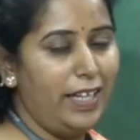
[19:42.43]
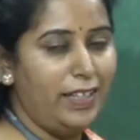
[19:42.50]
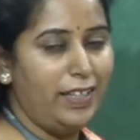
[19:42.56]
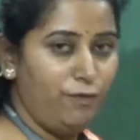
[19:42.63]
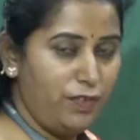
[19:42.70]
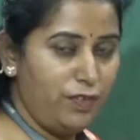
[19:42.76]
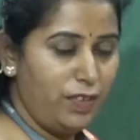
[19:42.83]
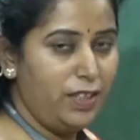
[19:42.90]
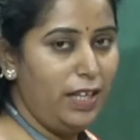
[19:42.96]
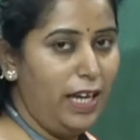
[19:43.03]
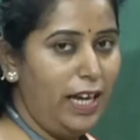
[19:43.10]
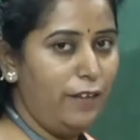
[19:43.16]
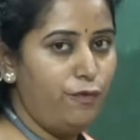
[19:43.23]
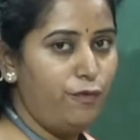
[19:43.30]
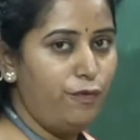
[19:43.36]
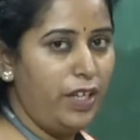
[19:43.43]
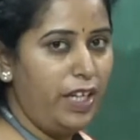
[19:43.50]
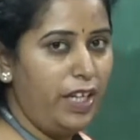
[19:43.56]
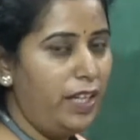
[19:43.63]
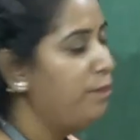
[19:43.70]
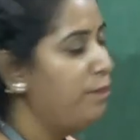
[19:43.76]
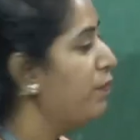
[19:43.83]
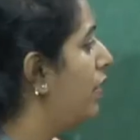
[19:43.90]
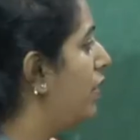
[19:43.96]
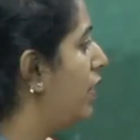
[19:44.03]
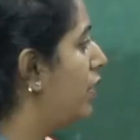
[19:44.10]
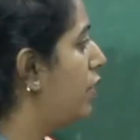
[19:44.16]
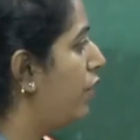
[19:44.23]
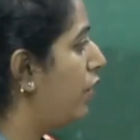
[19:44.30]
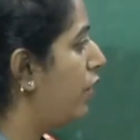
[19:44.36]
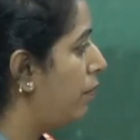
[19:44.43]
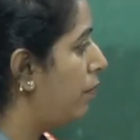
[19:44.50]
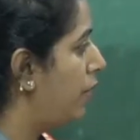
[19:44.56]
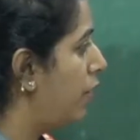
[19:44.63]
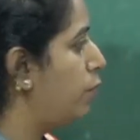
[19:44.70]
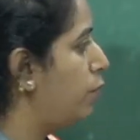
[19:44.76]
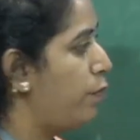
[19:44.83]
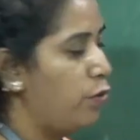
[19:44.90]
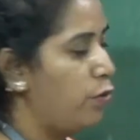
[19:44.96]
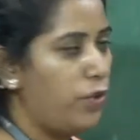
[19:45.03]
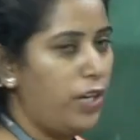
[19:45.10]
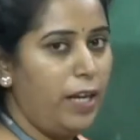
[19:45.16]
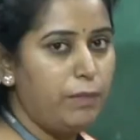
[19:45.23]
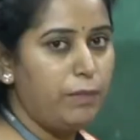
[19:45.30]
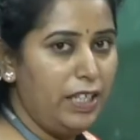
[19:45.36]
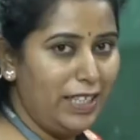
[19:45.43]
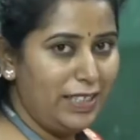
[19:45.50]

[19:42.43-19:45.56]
I feel this program